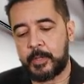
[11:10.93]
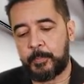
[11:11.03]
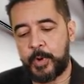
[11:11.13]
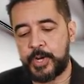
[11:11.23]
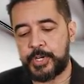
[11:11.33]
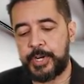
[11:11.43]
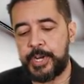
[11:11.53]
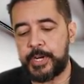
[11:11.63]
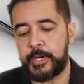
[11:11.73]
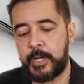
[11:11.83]
Pressure
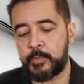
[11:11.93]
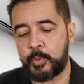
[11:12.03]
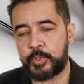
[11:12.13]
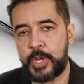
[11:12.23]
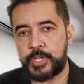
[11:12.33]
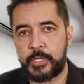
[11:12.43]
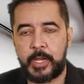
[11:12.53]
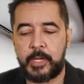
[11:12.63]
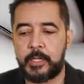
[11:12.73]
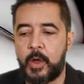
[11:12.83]
here and rotation
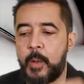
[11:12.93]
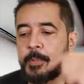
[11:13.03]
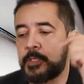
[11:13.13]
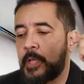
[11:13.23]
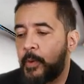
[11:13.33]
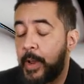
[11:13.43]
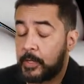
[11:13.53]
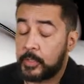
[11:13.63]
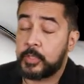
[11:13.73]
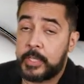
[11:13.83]
in the opposite
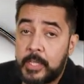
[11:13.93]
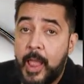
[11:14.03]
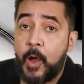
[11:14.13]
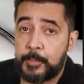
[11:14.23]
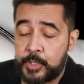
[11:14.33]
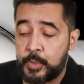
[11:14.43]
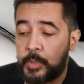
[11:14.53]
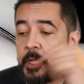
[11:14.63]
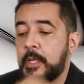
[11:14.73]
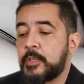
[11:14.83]
direction. It helps you.
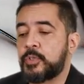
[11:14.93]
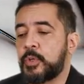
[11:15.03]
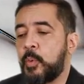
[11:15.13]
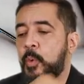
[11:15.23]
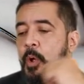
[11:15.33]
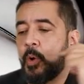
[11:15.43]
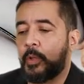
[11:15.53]
So